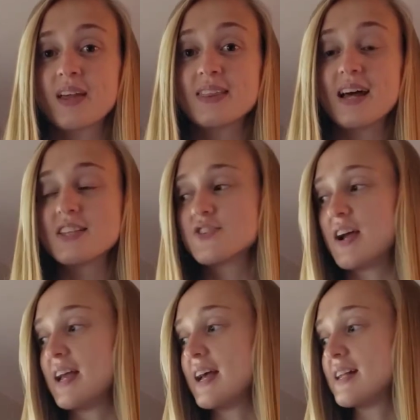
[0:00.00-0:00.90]
That's
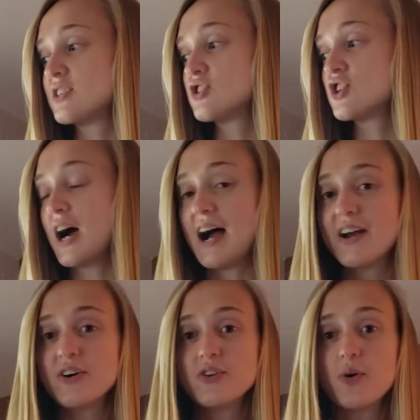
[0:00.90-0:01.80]
right, it's
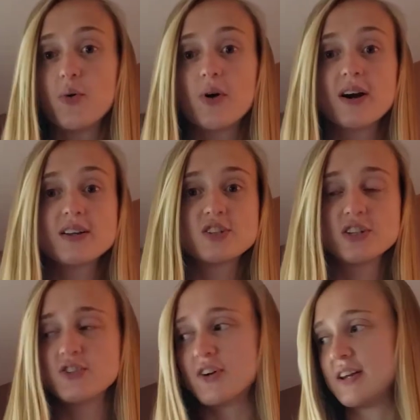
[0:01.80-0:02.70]
child or
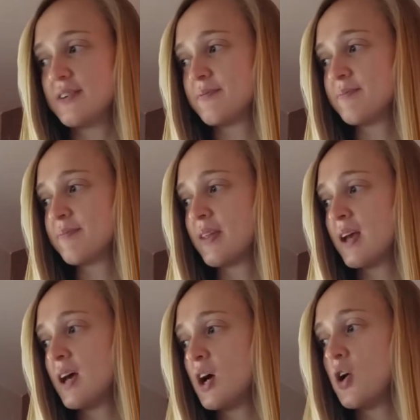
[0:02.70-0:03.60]
children.
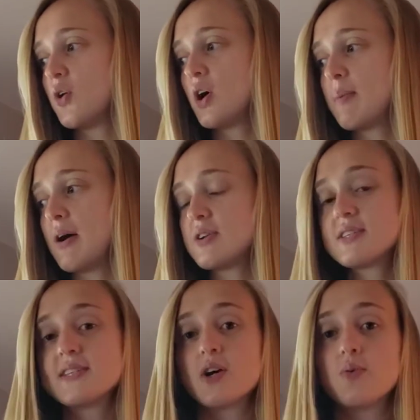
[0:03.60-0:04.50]
What about
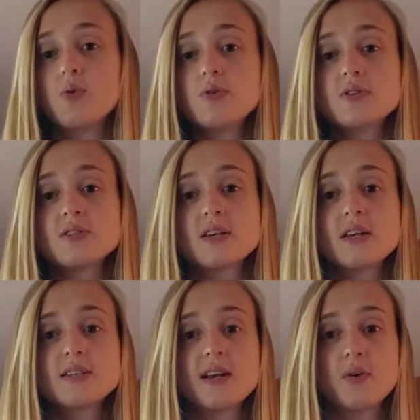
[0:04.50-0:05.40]
servus,
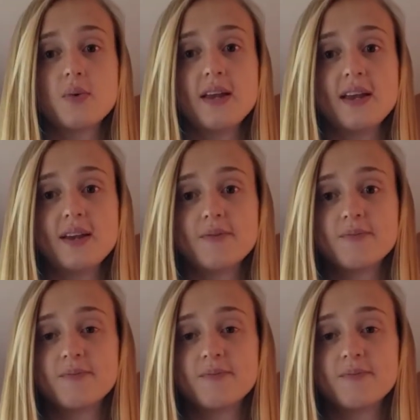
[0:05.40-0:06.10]
servi?